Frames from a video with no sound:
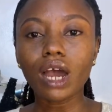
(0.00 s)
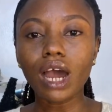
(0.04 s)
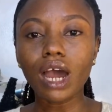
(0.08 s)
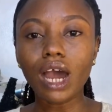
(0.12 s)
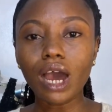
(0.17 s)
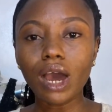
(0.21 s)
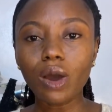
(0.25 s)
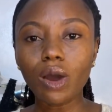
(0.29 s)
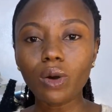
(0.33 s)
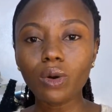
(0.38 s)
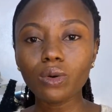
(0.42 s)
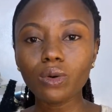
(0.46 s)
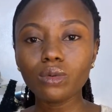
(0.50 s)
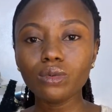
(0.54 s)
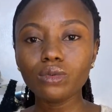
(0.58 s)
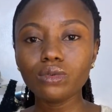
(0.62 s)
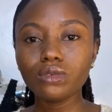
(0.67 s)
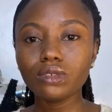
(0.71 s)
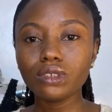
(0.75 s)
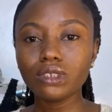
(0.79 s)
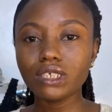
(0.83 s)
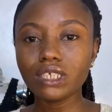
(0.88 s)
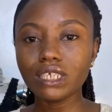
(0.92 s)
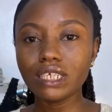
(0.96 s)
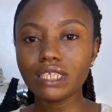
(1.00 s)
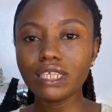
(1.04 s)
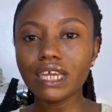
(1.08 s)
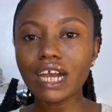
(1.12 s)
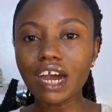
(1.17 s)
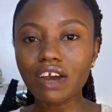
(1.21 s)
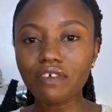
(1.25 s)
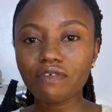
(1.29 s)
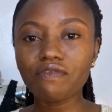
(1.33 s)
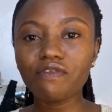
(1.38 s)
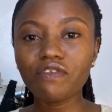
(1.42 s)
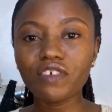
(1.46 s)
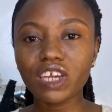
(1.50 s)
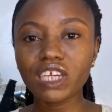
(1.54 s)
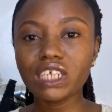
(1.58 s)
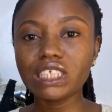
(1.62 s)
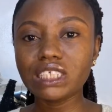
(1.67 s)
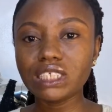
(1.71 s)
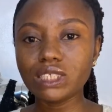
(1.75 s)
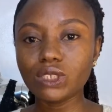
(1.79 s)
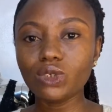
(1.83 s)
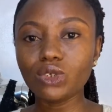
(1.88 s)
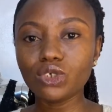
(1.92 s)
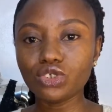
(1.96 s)
how it
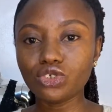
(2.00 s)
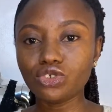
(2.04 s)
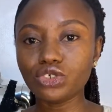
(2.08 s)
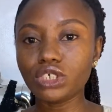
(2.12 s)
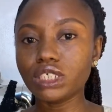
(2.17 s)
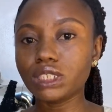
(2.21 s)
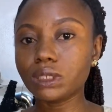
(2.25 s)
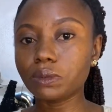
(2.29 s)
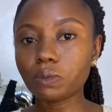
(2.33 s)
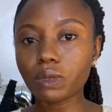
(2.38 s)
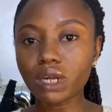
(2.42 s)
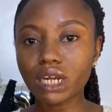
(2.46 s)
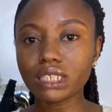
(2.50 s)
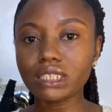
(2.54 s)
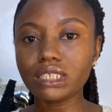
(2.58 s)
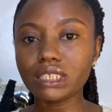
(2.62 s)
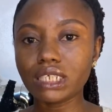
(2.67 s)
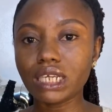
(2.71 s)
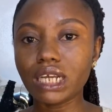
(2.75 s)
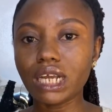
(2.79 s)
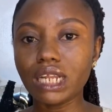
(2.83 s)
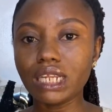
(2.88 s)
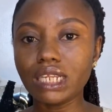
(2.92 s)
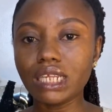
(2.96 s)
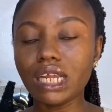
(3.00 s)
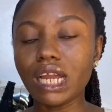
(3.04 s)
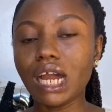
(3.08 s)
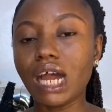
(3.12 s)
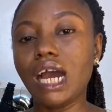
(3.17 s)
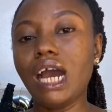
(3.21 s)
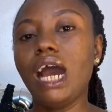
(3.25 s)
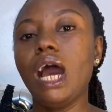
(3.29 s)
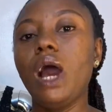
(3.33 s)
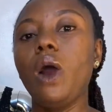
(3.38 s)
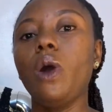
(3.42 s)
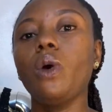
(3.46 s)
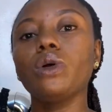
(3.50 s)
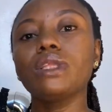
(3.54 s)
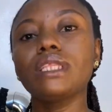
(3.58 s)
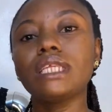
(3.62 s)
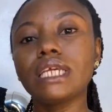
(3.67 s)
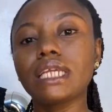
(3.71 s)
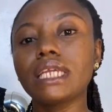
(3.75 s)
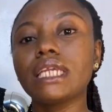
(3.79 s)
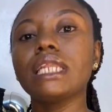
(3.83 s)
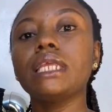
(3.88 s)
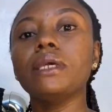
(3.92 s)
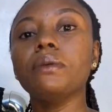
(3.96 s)
affects your dress practically, how
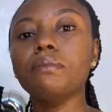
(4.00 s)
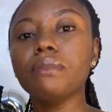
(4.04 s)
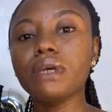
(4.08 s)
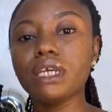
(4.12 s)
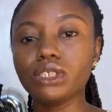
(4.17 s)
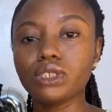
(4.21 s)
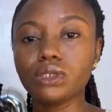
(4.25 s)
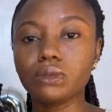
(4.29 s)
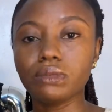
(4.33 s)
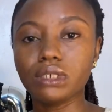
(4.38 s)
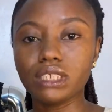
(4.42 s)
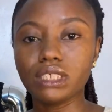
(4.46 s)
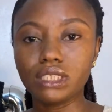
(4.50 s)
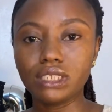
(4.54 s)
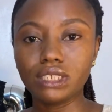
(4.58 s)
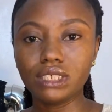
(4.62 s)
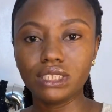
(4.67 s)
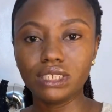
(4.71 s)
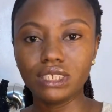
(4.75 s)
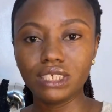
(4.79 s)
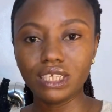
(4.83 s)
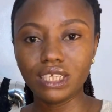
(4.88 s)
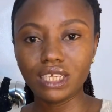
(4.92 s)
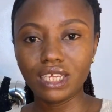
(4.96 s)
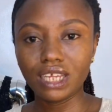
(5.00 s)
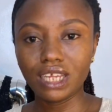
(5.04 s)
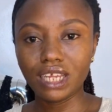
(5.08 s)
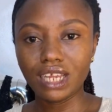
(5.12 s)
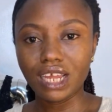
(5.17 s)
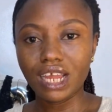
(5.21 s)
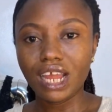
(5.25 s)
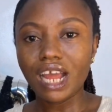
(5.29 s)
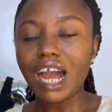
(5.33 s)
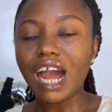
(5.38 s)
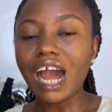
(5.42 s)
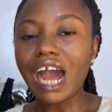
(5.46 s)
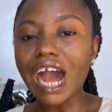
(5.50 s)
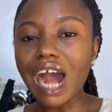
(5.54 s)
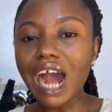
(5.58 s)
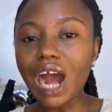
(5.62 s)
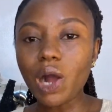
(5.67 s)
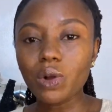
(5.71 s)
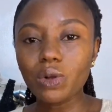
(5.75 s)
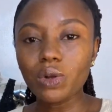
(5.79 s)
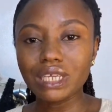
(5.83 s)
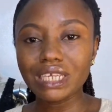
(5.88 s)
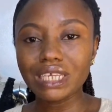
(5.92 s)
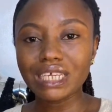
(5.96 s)
taking a measurement,
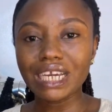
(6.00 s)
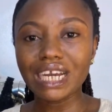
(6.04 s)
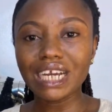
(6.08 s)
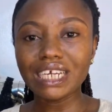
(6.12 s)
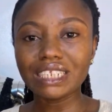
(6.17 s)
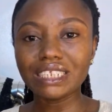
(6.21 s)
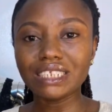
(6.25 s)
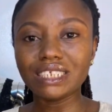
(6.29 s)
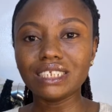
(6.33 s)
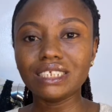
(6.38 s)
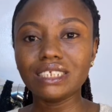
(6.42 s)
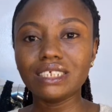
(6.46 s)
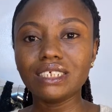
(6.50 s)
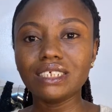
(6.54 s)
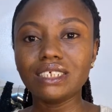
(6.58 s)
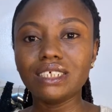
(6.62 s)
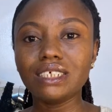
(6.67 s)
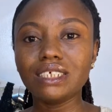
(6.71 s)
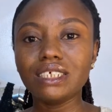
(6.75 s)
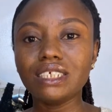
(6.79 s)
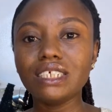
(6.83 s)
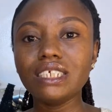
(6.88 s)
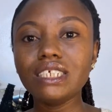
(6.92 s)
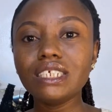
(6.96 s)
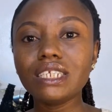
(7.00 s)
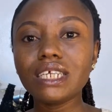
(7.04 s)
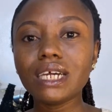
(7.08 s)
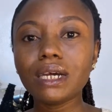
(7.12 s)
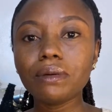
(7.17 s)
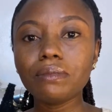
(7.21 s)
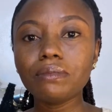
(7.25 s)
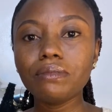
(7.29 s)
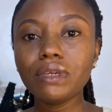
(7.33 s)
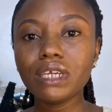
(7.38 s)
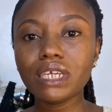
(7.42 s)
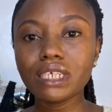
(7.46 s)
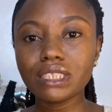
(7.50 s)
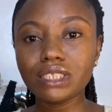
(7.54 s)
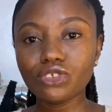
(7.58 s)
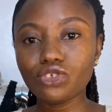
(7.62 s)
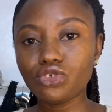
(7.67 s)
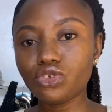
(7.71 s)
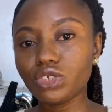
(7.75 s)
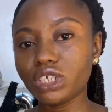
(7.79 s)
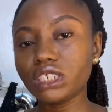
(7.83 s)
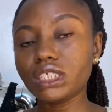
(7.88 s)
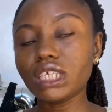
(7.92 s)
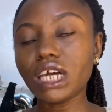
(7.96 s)
how it can either make the
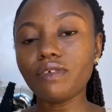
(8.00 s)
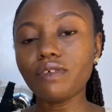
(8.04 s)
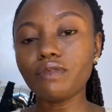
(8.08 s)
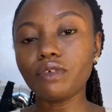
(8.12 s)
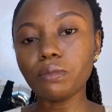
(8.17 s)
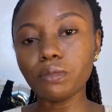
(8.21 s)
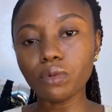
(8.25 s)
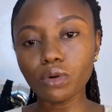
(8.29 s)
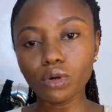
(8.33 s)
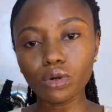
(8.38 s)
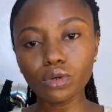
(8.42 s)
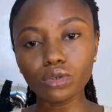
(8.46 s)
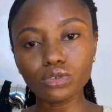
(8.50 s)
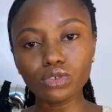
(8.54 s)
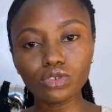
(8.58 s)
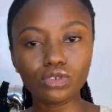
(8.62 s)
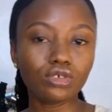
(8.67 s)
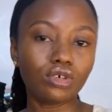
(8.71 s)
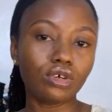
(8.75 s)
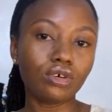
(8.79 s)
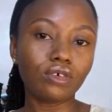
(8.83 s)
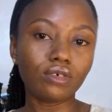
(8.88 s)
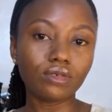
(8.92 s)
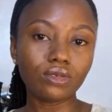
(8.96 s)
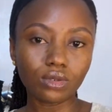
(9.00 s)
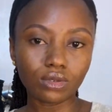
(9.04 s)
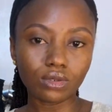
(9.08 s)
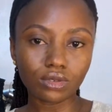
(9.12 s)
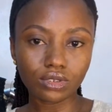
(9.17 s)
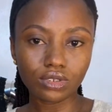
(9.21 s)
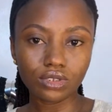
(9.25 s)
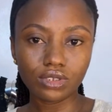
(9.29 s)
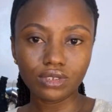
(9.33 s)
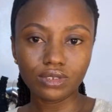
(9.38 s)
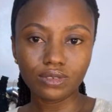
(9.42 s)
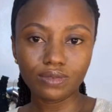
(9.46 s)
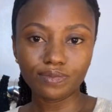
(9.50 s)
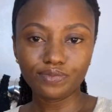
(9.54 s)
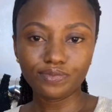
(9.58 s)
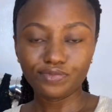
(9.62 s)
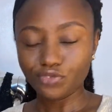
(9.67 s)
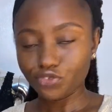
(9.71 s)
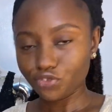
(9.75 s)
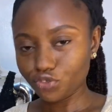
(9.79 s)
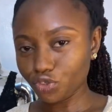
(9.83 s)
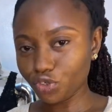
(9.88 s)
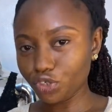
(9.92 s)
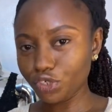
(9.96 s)
dress have a bulge or not.
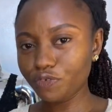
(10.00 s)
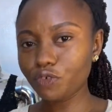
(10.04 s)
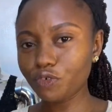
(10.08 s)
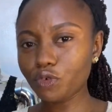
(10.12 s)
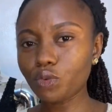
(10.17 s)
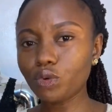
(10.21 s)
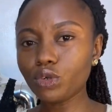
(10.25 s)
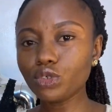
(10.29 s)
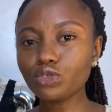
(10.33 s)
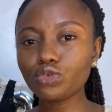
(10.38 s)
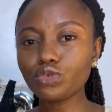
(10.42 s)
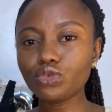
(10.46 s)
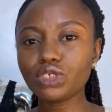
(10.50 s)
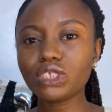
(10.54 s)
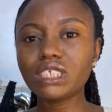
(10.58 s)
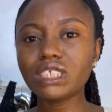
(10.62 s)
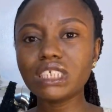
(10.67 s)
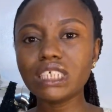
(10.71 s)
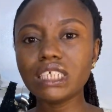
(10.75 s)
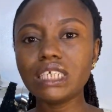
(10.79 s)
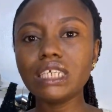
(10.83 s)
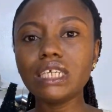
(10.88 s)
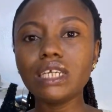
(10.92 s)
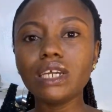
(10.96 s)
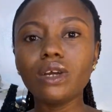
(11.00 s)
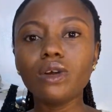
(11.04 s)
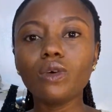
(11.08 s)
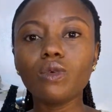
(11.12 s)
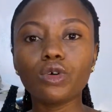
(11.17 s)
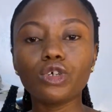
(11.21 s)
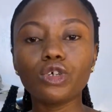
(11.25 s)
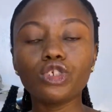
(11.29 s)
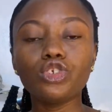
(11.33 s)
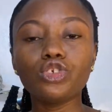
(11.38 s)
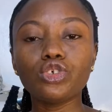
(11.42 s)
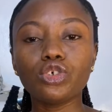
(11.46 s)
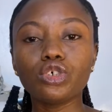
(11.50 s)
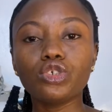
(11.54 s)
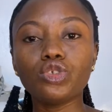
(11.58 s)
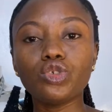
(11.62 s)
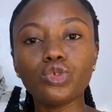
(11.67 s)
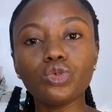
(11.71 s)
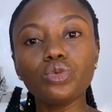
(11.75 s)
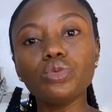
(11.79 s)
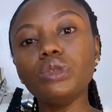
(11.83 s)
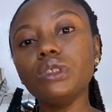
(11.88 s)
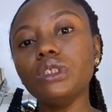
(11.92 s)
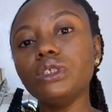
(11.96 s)
So if you want to see what you're
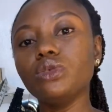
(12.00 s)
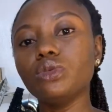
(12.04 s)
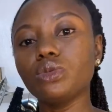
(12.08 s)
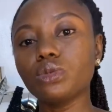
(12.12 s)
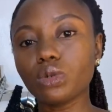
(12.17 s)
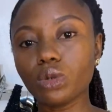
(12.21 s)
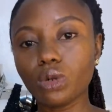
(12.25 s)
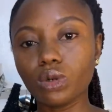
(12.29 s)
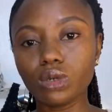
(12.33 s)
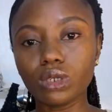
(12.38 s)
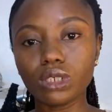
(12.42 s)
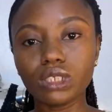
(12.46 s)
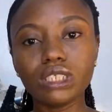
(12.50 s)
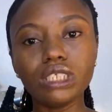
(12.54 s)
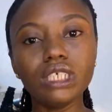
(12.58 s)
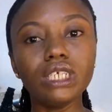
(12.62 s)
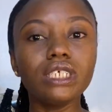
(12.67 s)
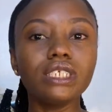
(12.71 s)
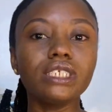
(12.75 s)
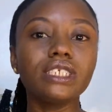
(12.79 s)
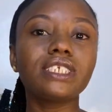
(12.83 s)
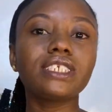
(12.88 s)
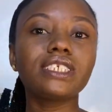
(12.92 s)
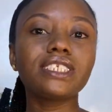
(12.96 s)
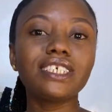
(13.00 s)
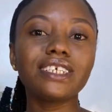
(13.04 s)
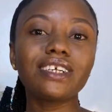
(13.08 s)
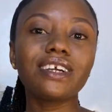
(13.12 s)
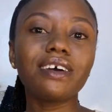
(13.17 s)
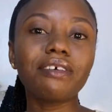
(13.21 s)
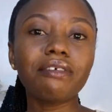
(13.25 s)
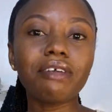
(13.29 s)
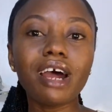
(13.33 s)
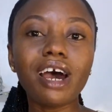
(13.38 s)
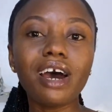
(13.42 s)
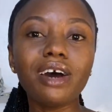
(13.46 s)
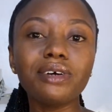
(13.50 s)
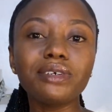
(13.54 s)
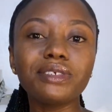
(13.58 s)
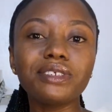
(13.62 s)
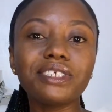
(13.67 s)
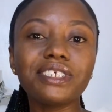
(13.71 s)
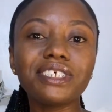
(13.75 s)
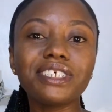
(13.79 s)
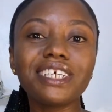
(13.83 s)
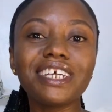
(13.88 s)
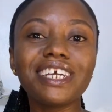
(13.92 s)
doing wrong, then stick around